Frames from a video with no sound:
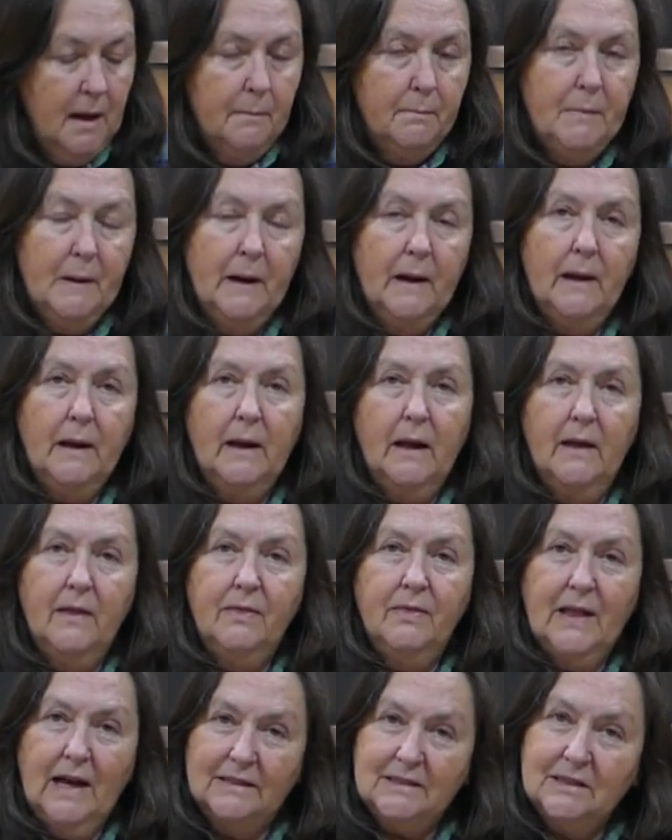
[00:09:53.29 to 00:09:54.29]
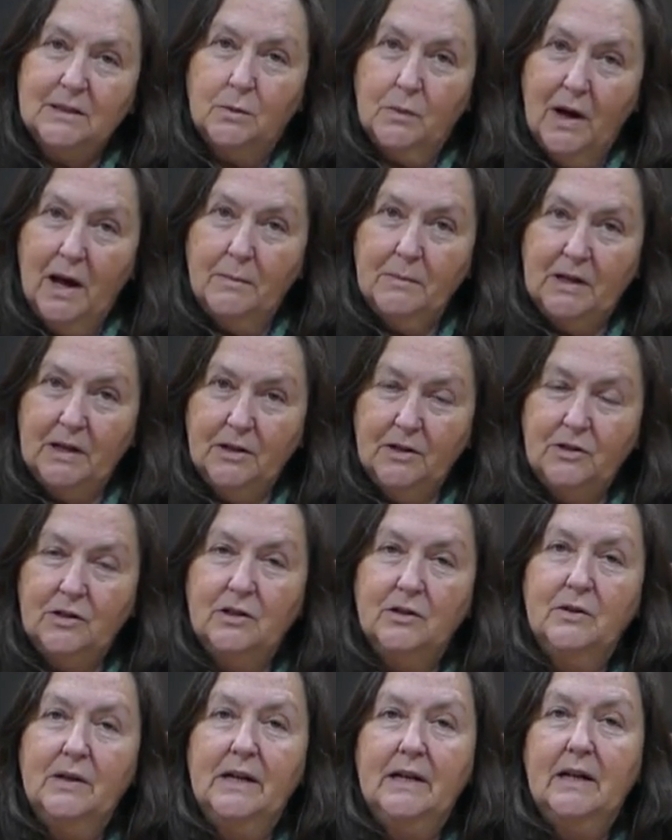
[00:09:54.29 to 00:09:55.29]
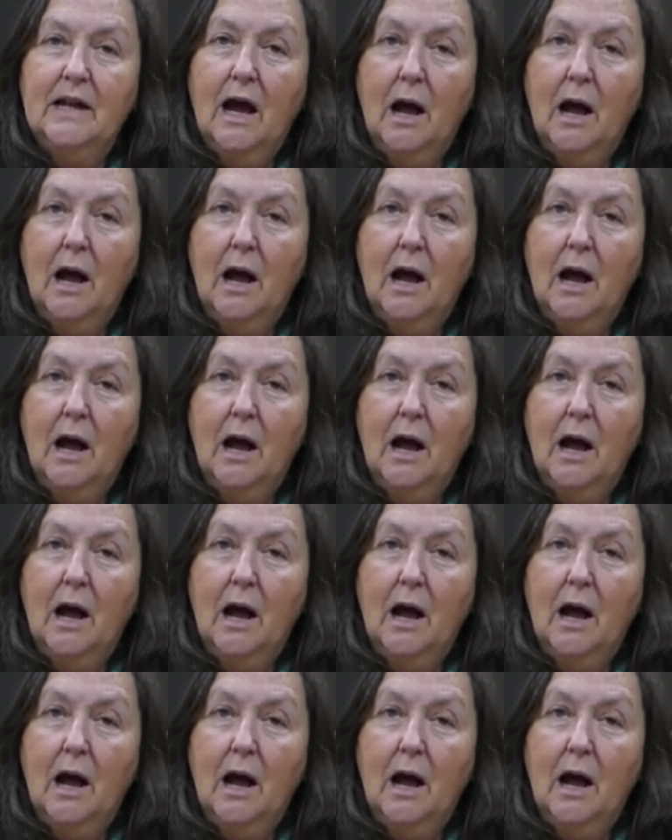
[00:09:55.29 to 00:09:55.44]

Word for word: but that's the way I'm going to do it.